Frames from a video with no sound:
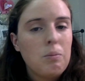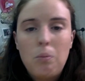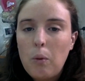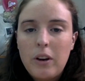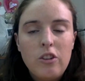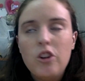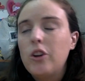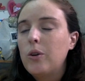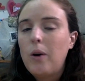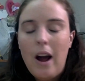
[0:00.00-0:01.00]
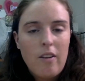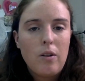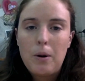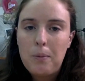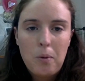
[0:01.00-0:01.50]
point 2,
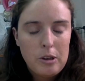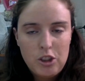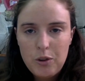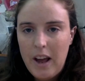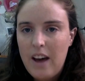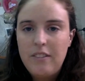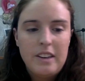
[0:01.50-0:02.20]
however many points you have.